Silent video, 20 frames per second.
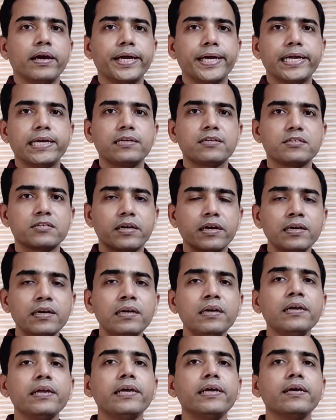and
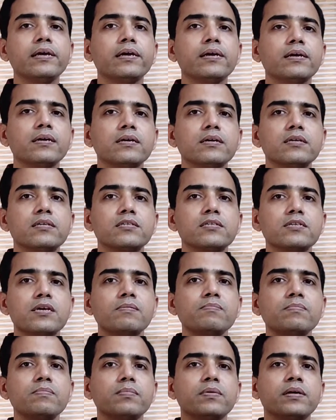suddenly
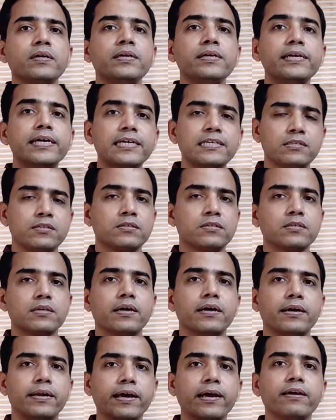some guests
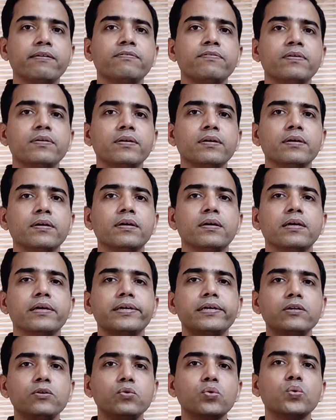arrive
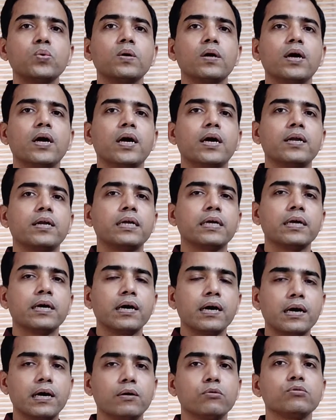into our
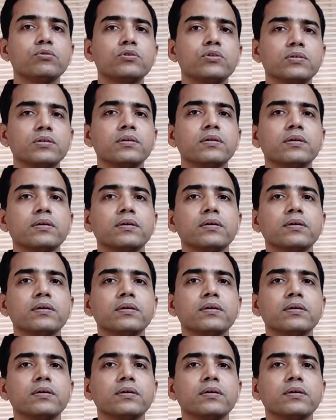house